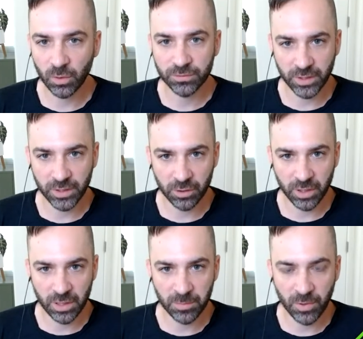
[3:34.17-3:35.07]
old video
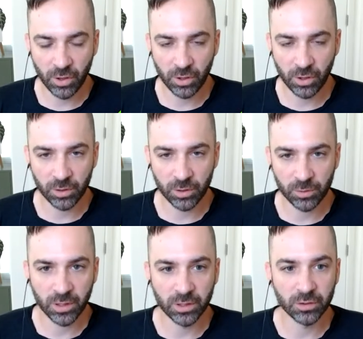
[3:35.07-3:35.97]
game hardware
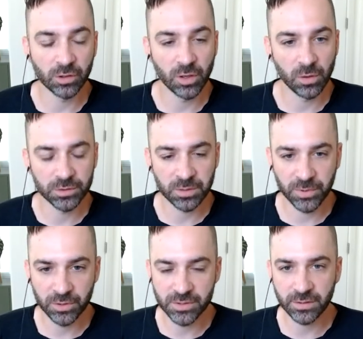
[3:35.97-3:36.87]
or old computers
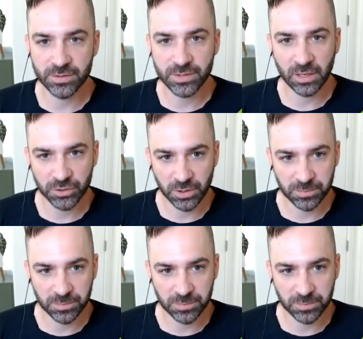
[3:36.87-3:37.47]
and the sound chips